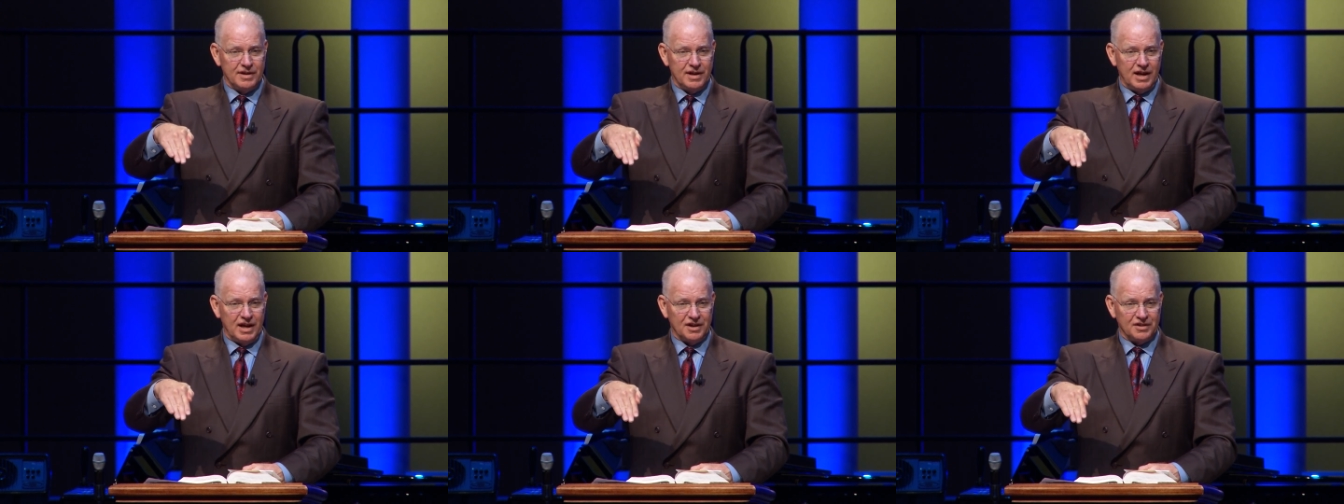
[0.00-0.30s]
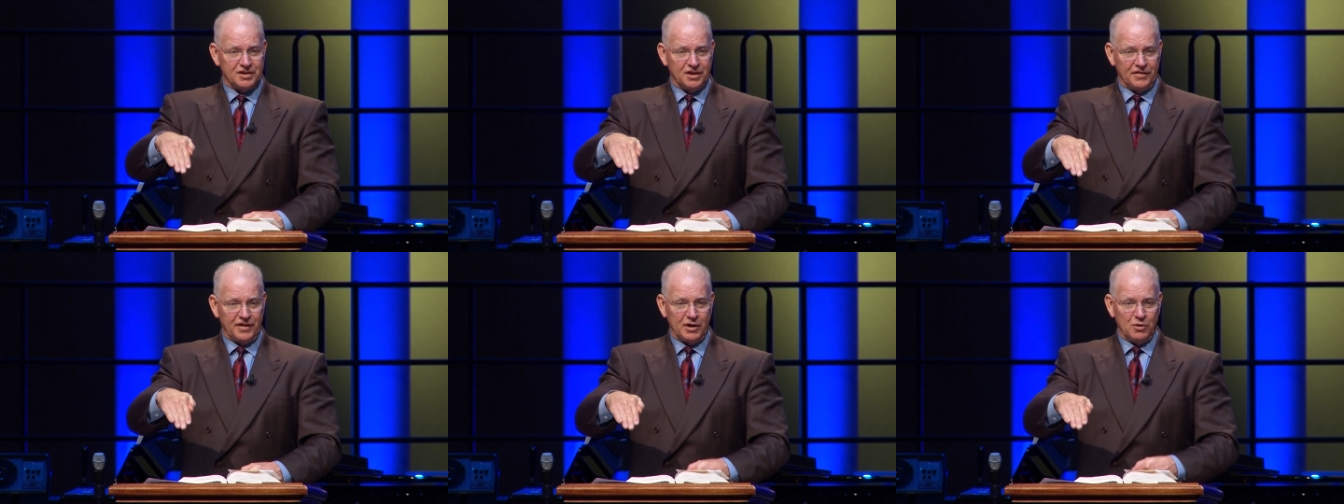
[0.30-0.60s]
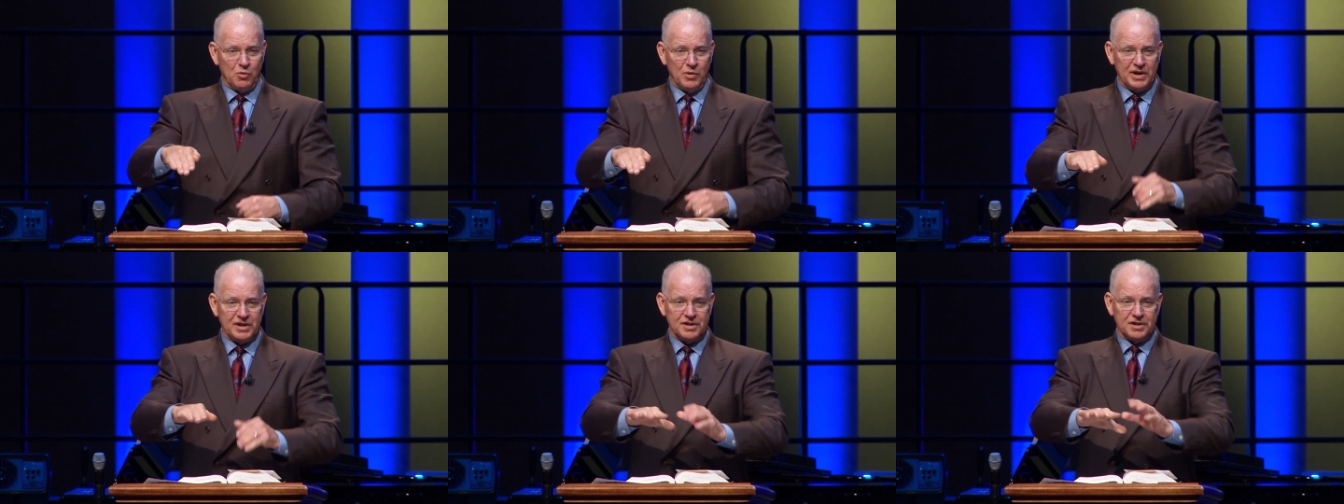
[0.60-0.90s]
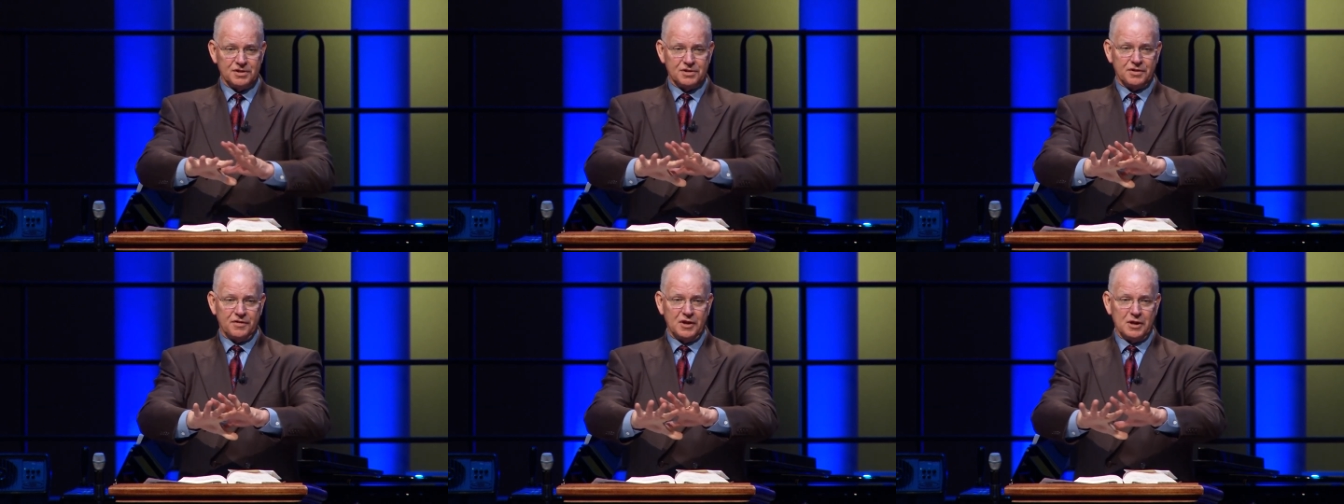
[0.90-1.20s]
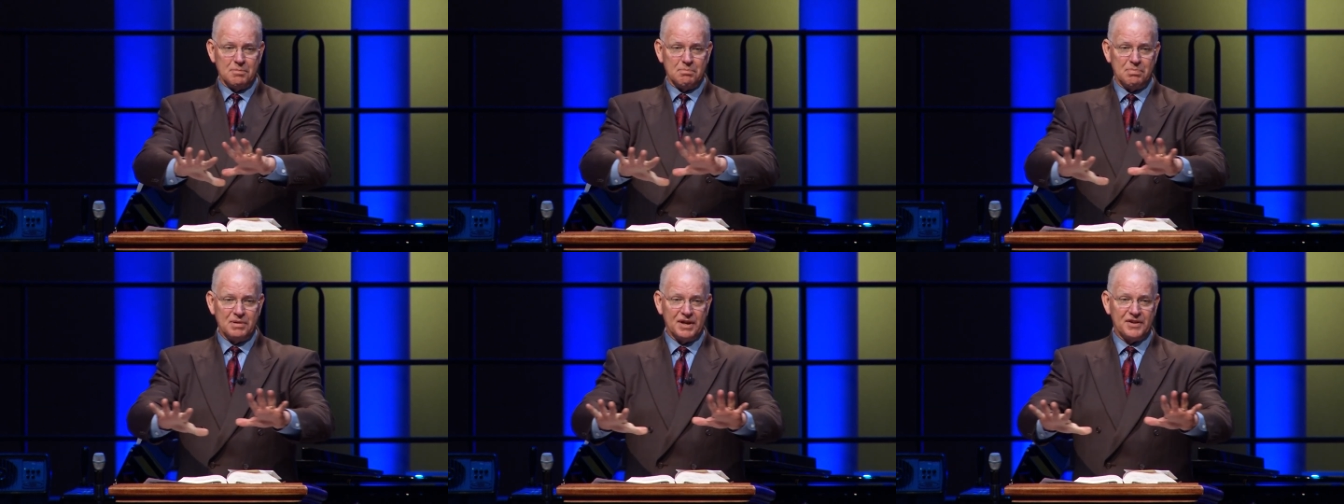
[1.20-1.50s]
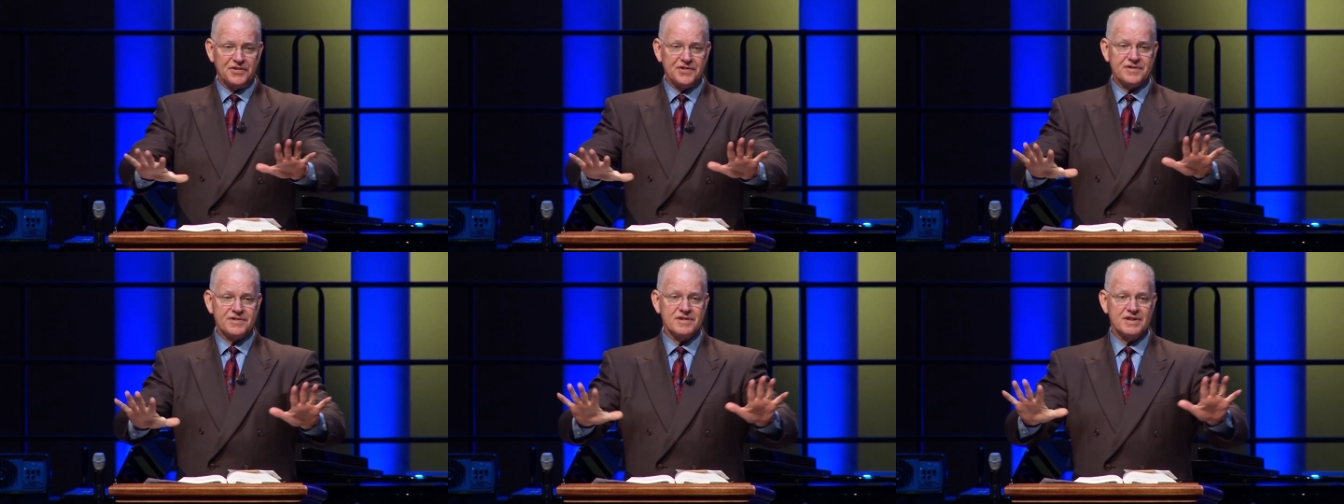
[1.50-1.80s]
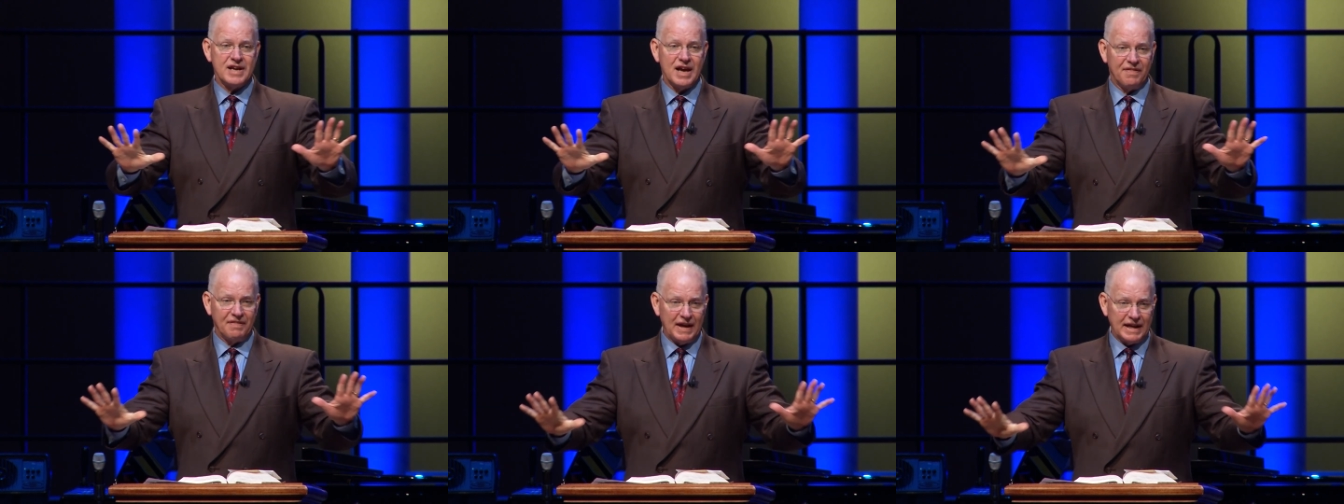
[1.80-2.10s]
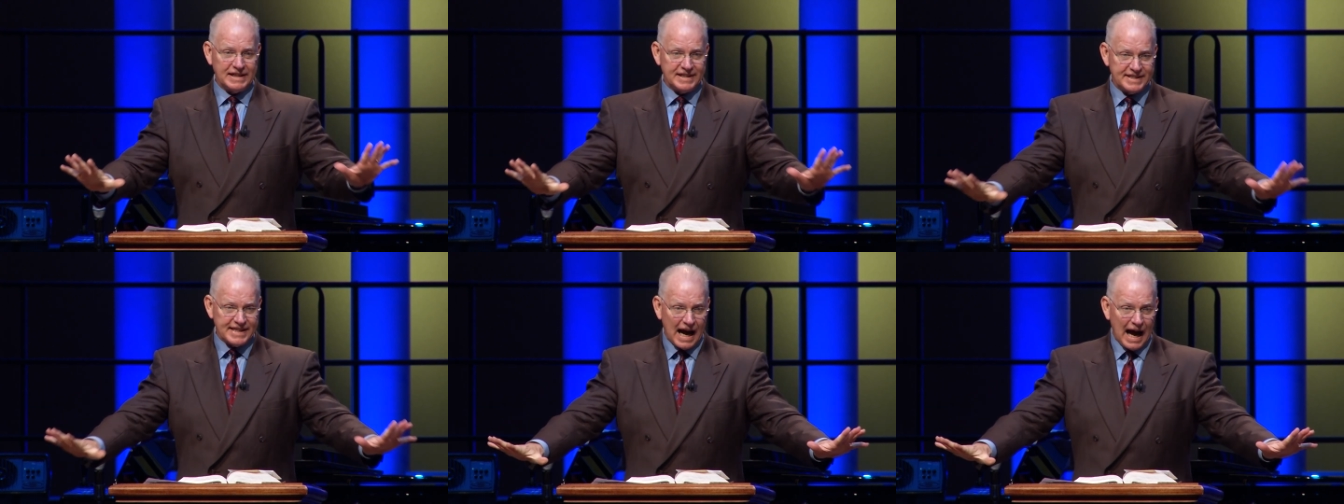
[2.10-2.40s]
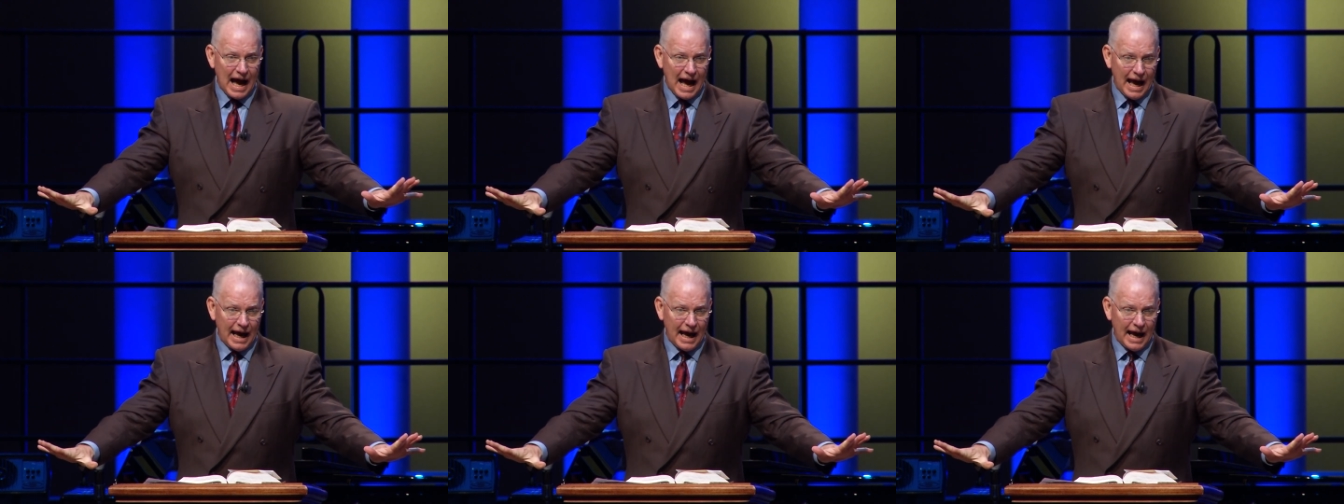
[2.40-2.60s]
until they went into the abyss and they died.